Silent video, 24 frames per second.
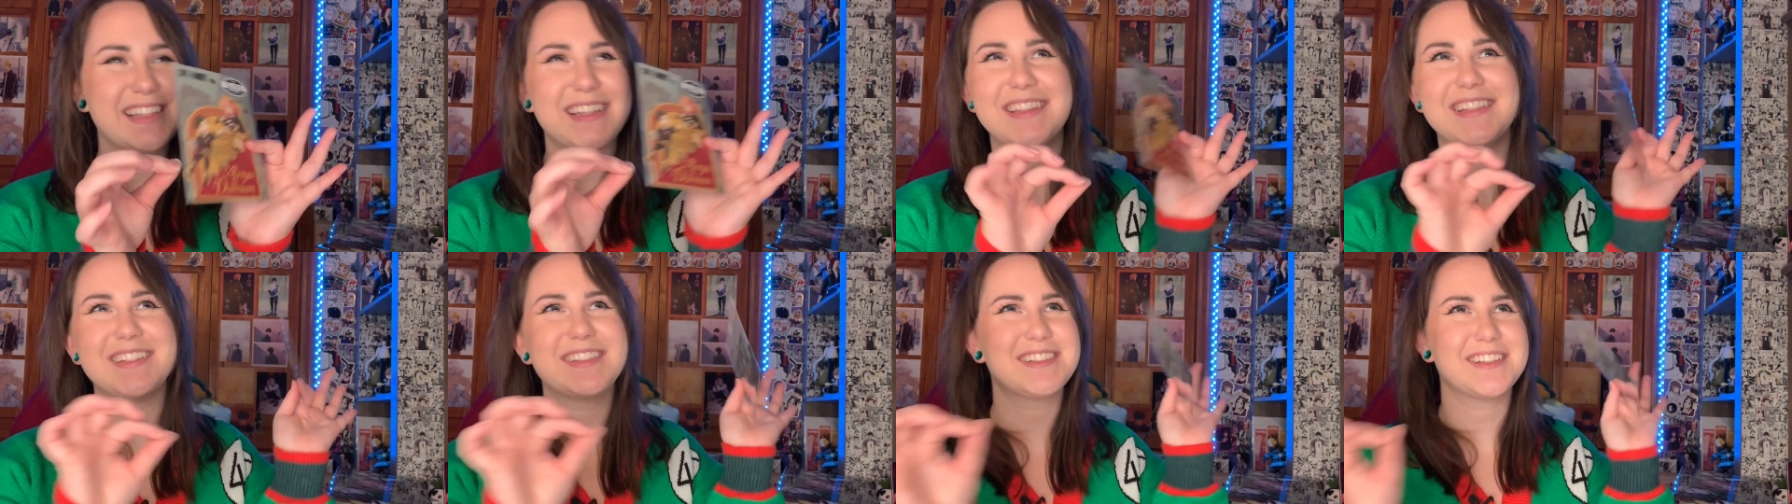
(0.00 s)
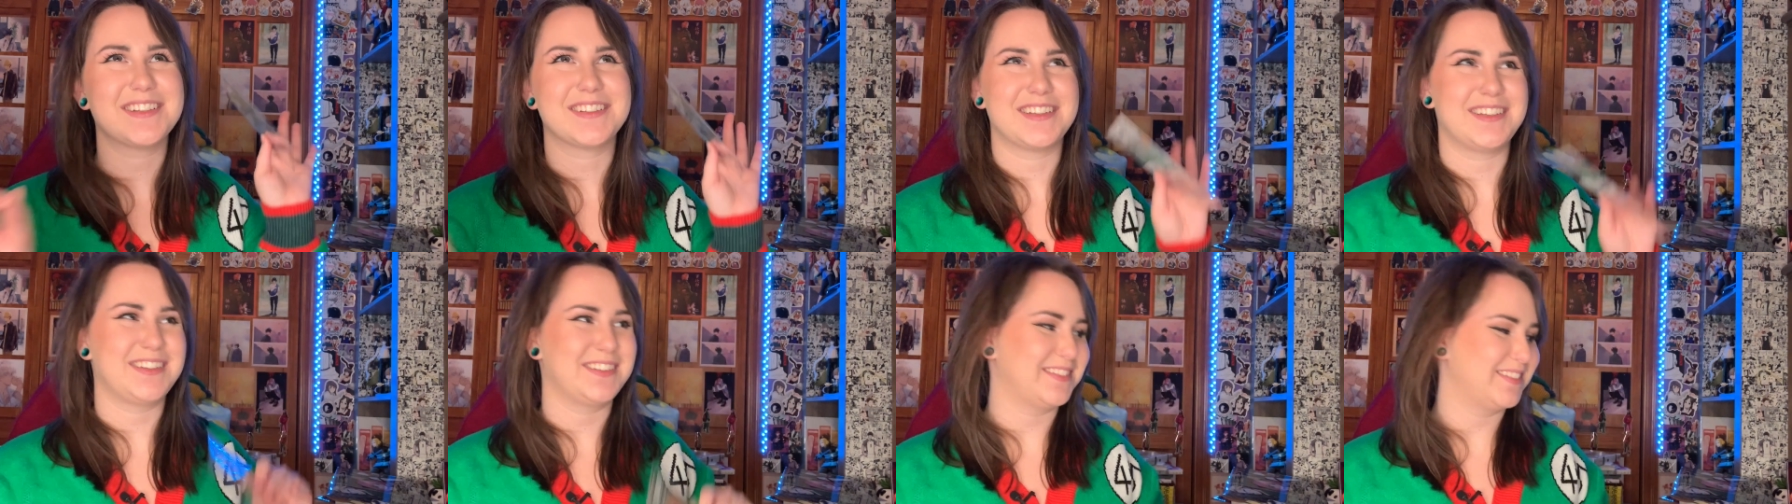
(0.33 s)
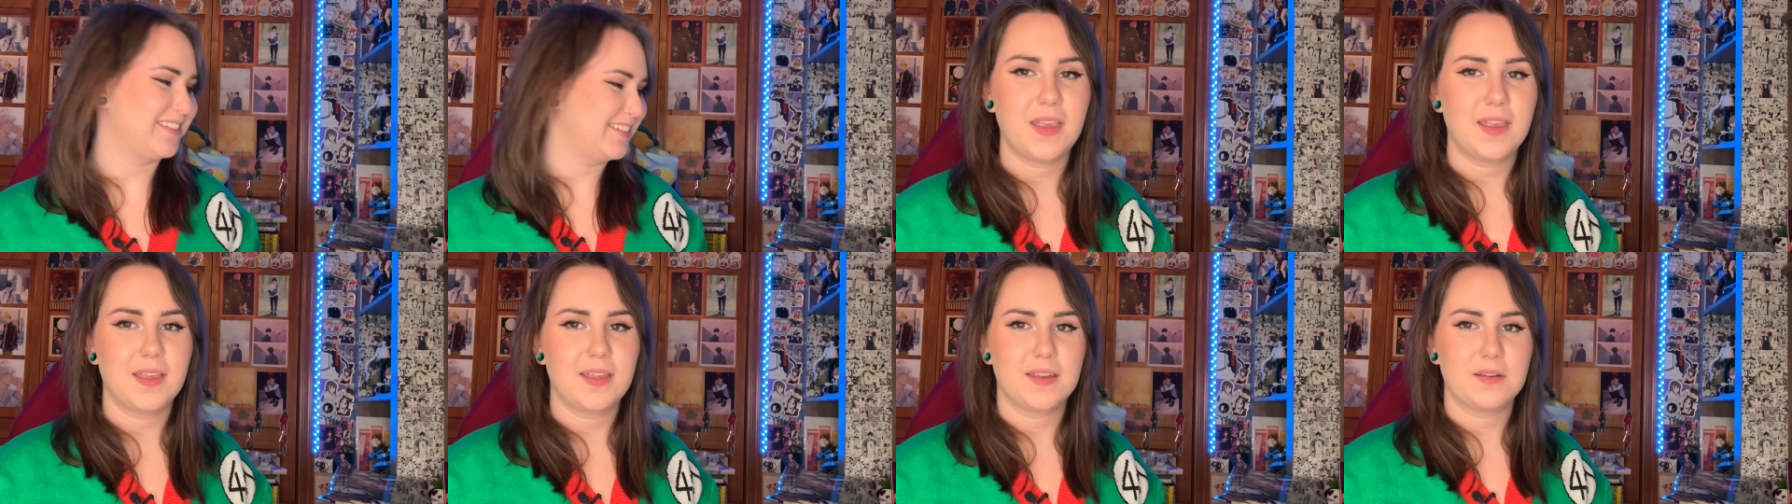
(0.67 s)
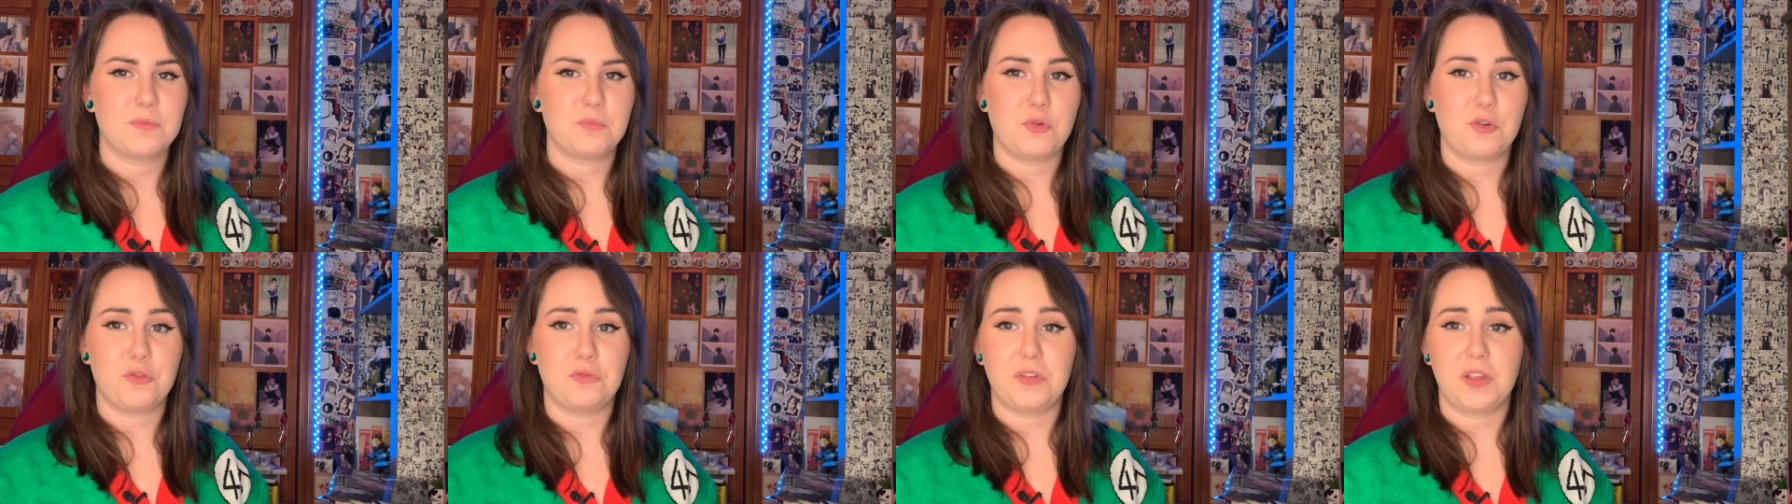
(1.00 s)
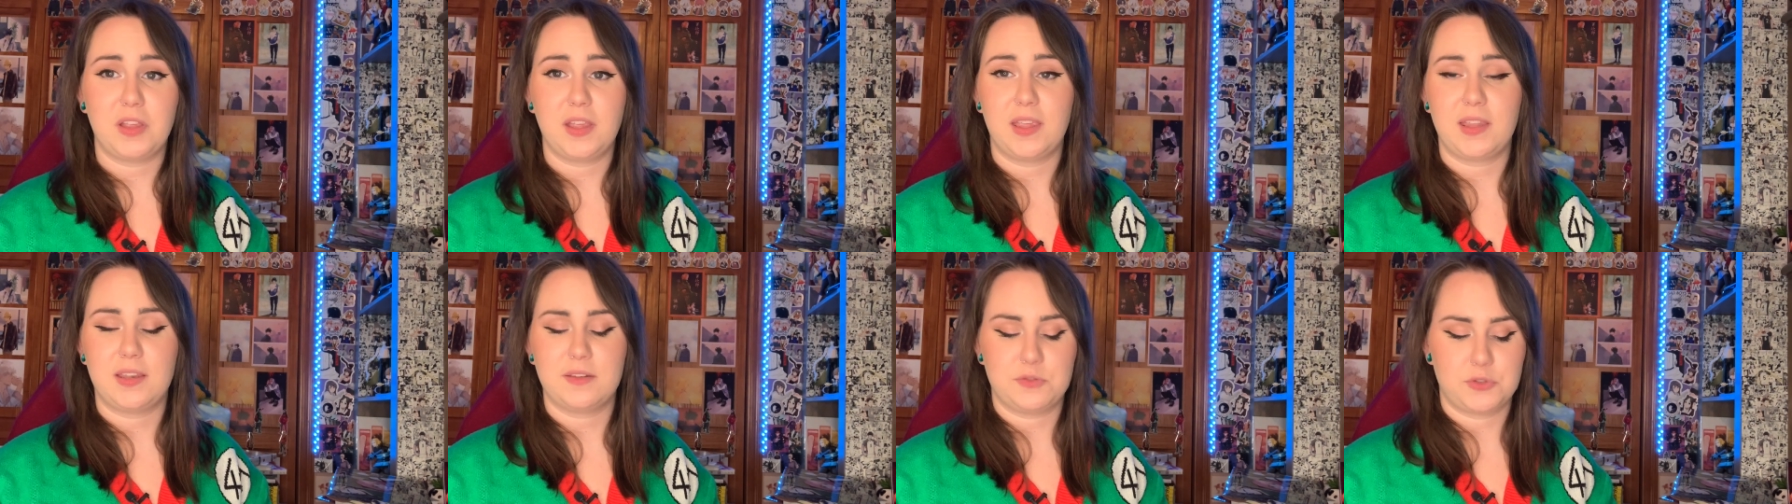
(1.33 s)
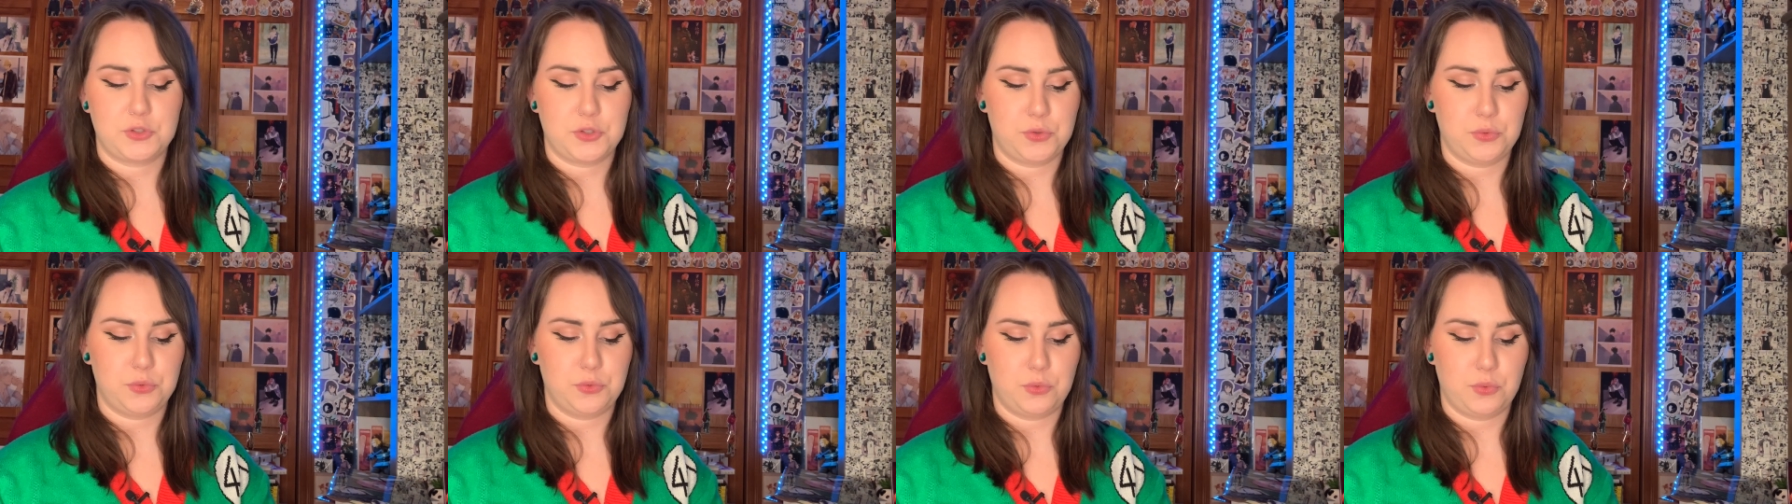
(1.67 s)
they're so cute. And moving
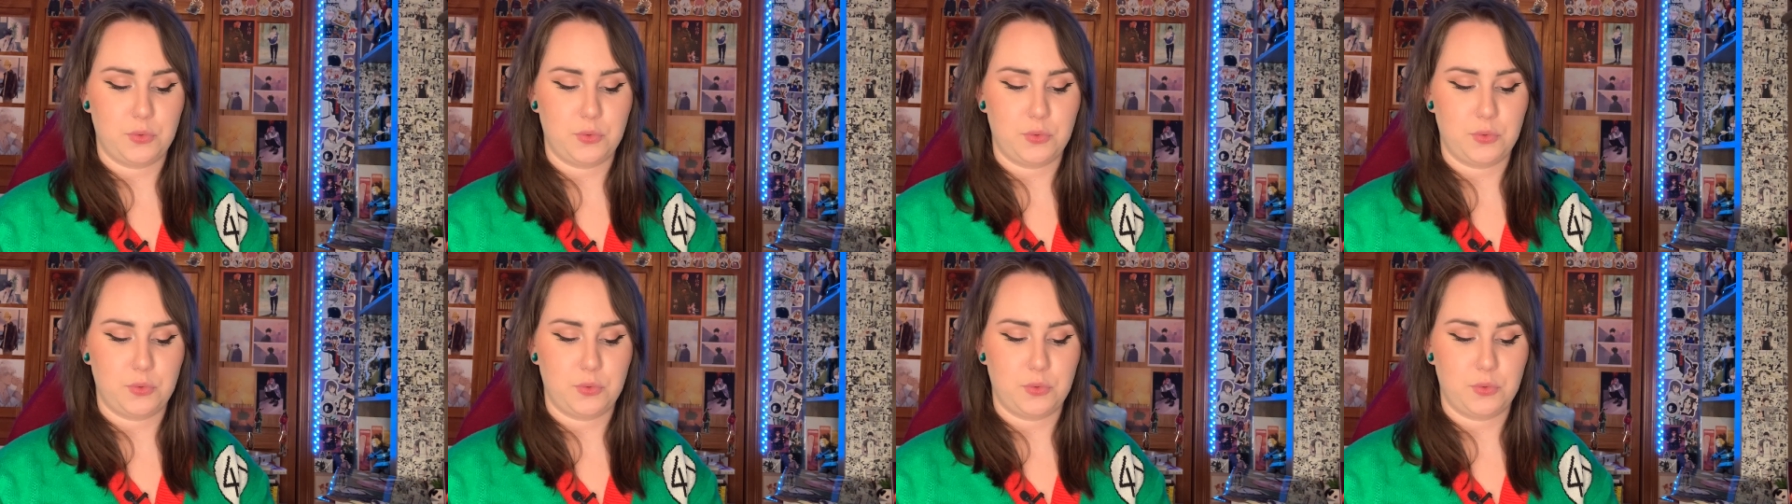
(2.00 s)
into